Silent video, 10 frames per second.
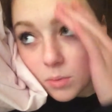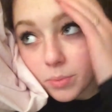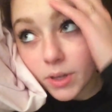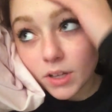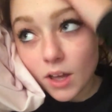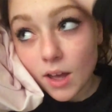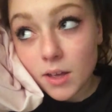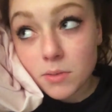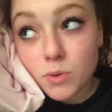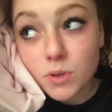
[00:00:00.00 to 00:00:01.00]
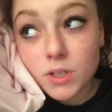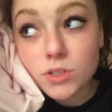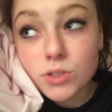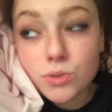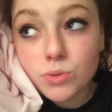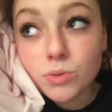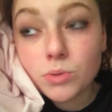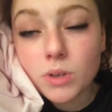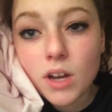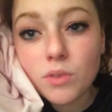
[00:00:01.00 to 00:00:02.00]
but I am going
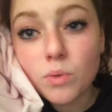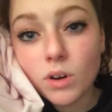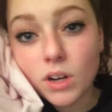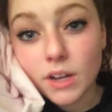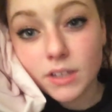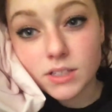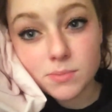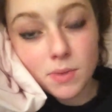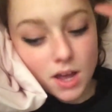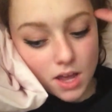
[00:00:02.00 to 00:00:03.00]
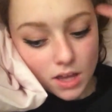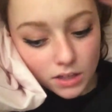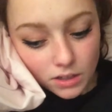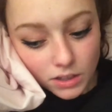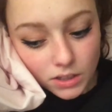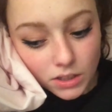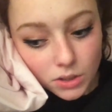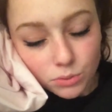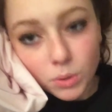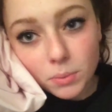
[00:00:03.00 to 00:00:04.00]
to kind of organize my
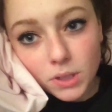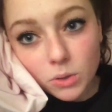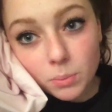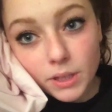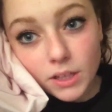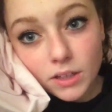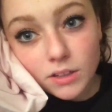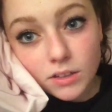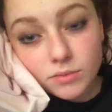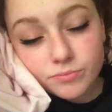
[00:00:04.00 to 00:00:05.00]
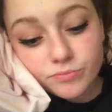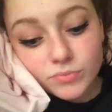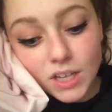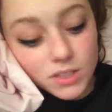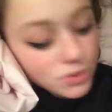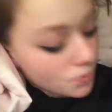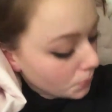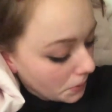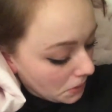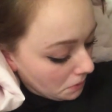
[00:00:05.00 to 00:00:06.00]
room a little bit. It's
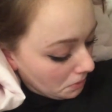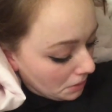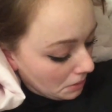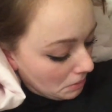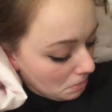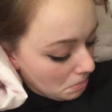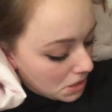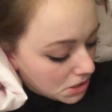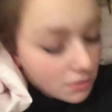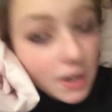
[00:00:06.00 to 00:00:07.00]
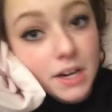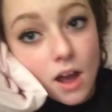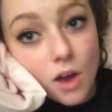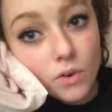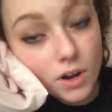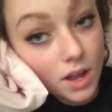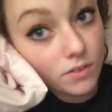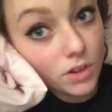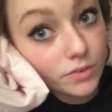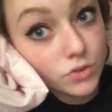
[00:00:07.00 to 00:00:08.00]
really, really messy right now, and I
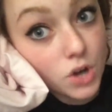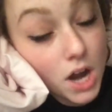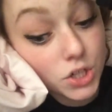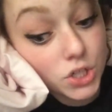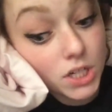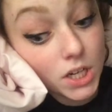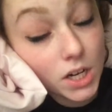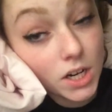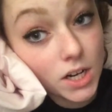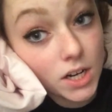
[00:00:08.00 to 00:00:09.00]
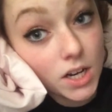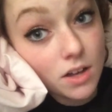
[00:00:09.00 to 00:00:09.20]
have a lot of trash in here